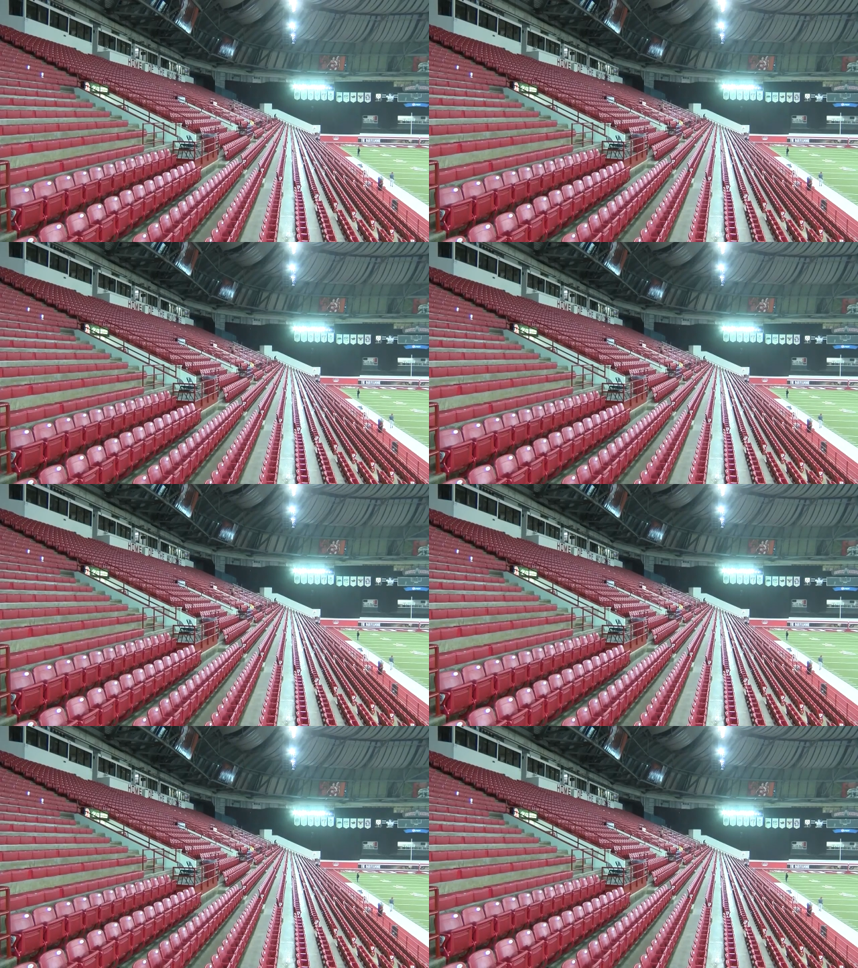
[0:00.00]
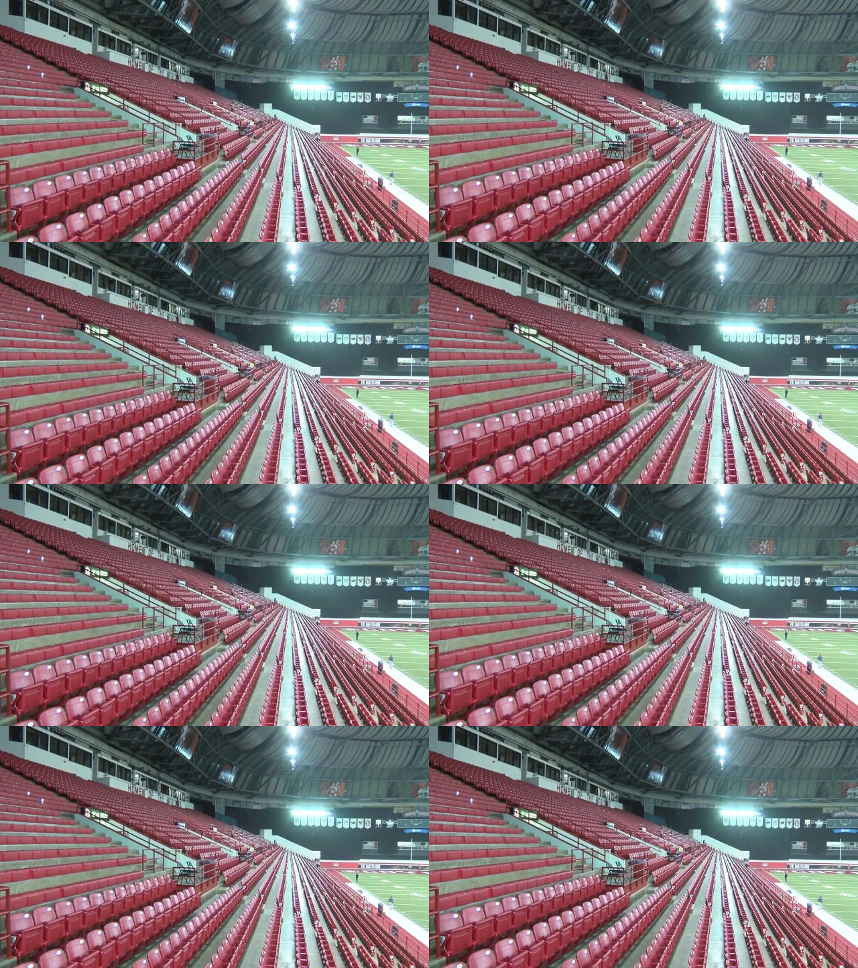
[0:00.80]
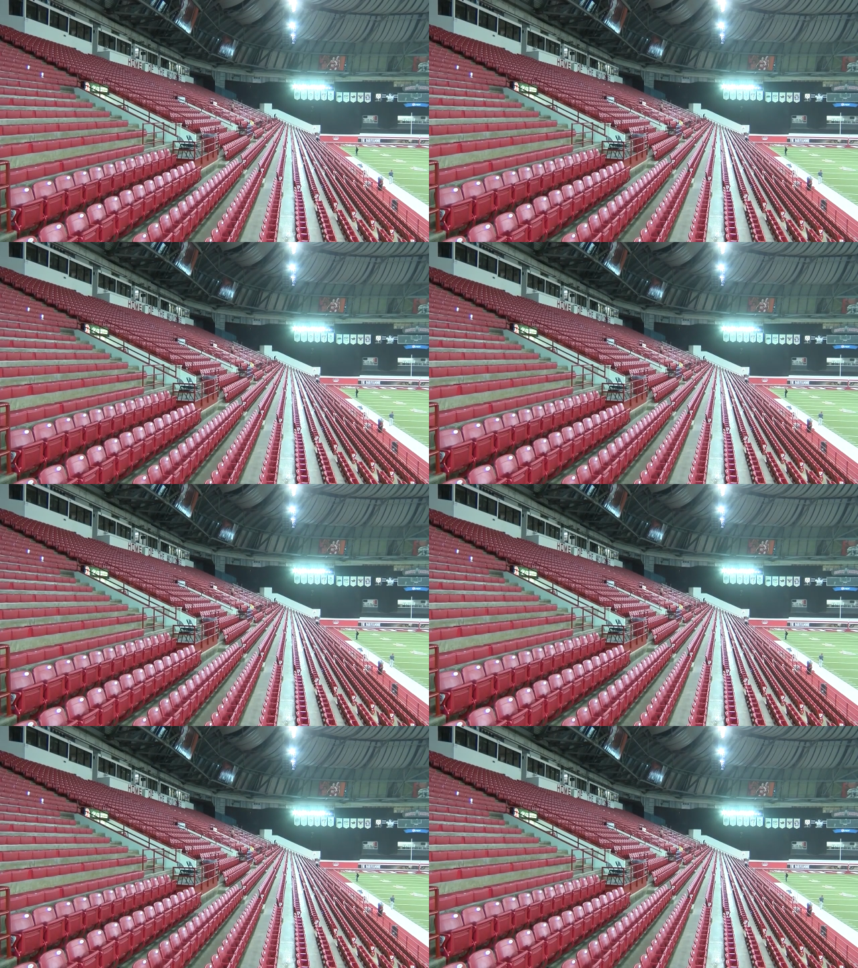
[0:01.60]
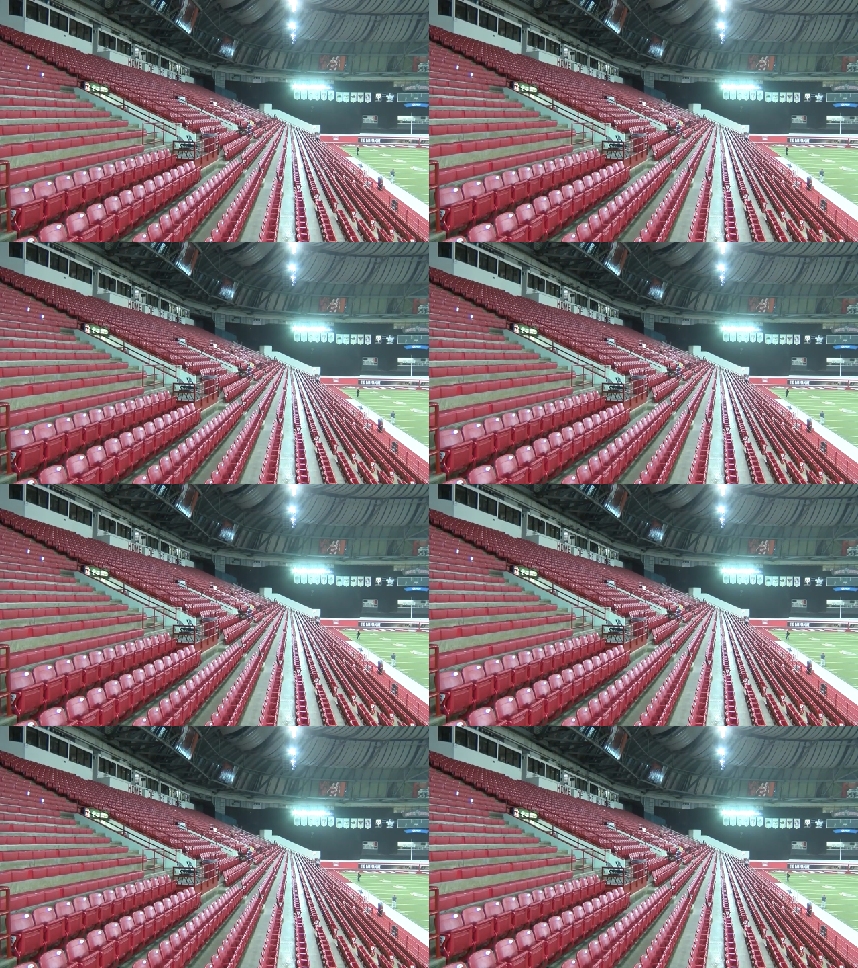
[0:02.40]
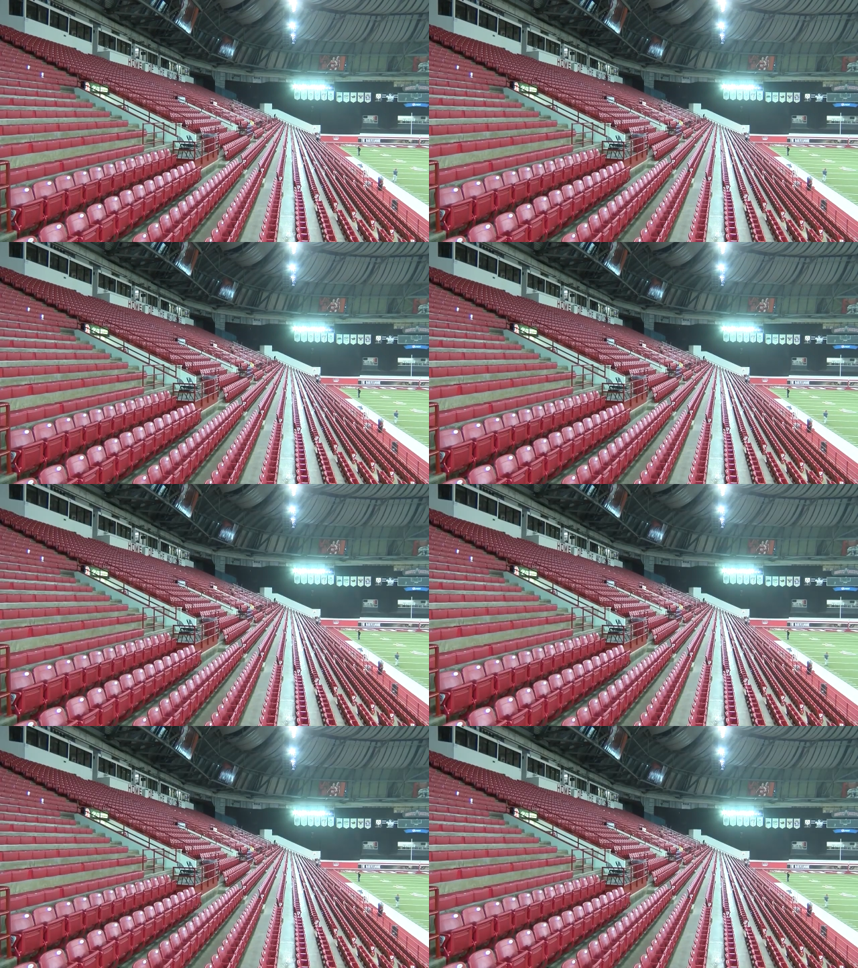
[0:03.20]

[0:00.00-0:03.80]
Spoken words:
Nobody's mouth can be seen.